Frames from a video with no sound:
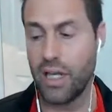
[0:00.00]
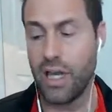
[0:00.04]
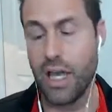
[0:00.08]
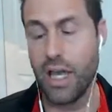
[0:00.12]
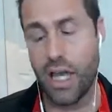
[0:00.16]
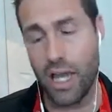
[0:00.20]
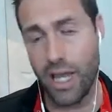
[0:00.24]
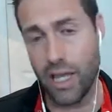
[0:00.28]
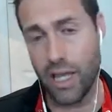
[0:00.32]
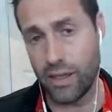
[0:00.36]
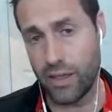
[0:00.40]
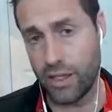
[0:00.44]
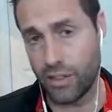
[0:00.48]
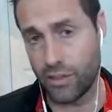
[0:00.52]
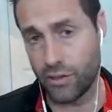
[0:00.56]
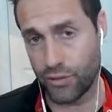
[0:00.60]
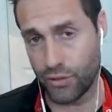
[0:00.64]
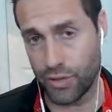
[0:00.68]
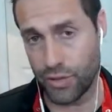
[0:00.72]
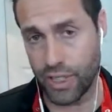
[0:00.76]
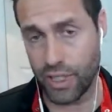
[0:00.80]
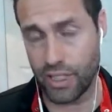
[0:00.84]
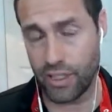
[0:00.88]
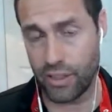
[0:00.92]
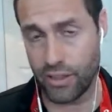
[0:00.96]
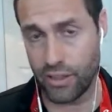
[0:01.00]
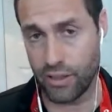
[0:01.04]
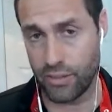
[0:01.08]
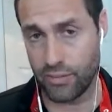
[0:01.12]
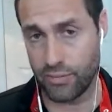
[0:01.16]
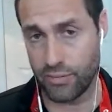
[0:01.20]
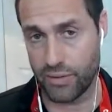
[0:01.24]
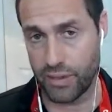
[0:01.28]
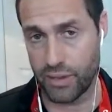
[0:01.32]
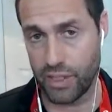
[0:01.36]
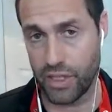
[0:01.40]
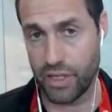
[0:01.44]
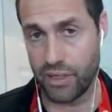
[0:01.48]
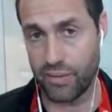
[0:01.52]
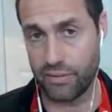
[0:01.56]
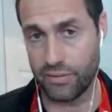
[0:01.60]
and then drink it themselves.